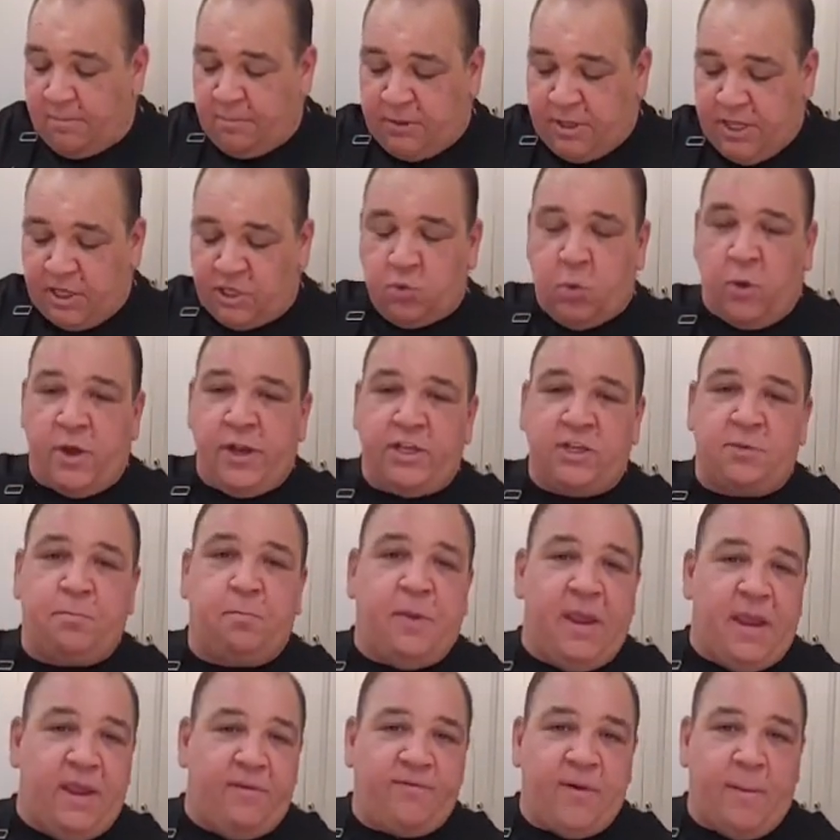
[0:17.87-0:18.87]
This one is
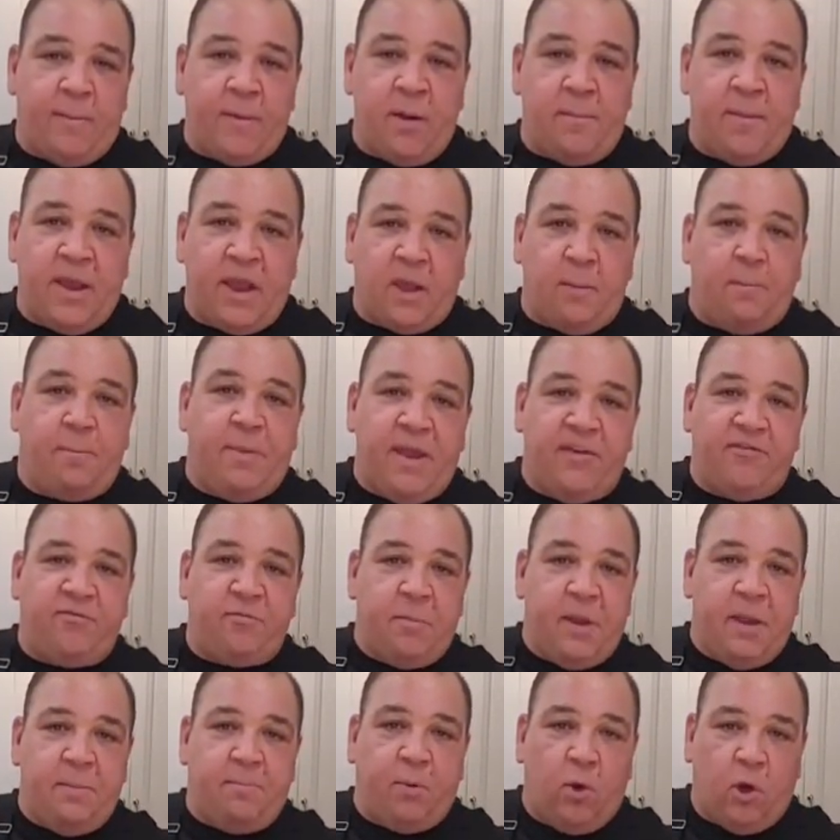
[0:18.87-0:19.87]
beef. I'm going to make a beef
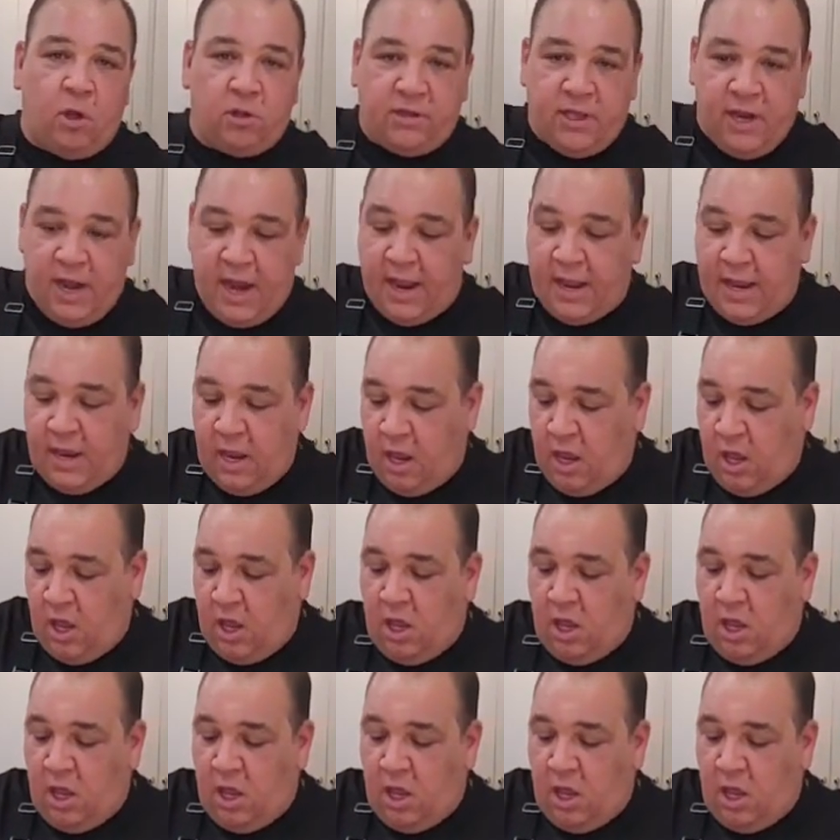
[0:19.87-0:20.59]
meatball today.